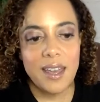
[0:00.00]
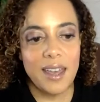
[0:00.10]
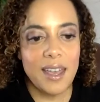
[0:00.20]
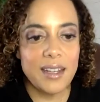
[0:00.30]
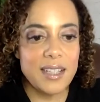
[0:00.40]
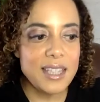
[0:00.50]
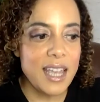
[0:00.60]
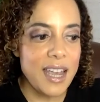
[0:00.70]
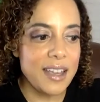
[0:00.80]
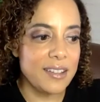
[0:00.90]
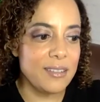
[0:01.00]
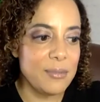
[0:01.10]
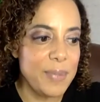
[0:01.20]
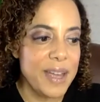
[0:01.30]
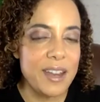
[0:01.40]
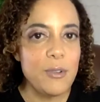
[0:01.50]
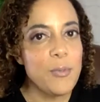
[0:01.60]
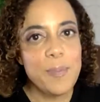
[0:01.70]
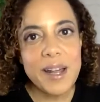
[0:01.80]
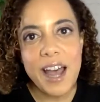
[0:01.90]
And it's like, but
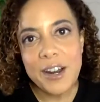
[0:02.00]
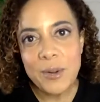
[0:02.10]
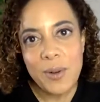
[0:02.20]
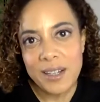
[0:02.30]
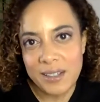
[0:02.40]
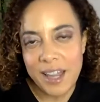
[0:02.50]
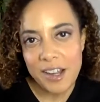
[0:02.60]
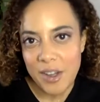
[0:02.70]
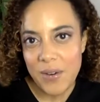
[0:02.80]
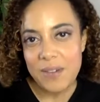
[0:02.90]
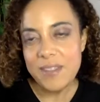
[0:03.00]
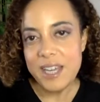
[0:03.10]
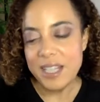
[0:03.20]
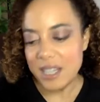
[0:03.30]
I don't want to let go of this.